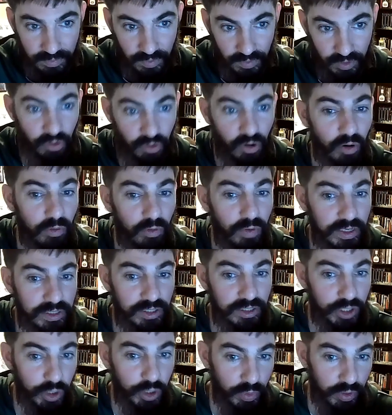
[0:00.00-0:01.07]
you're already
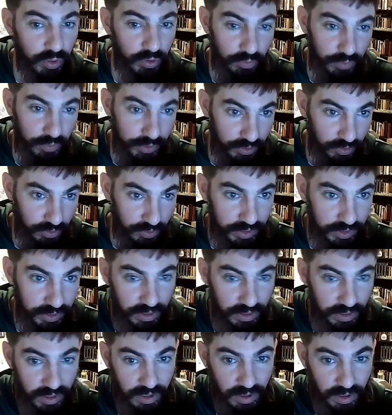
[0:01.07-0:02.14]
skewing your results
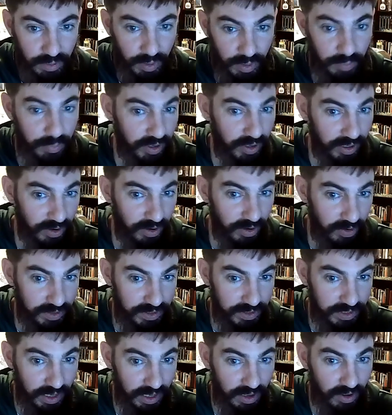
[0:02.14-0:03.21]
by putting it
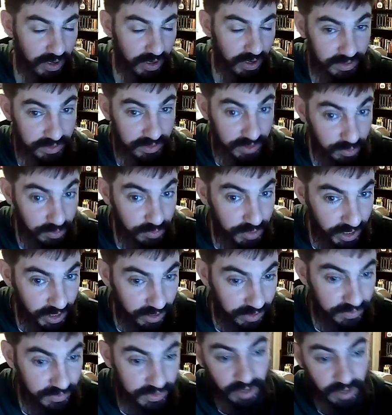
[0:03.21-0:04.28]
on a
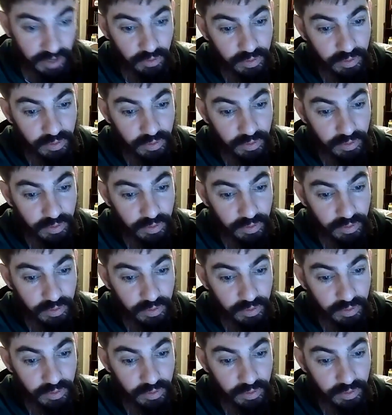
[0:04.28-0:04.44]
subjective scale.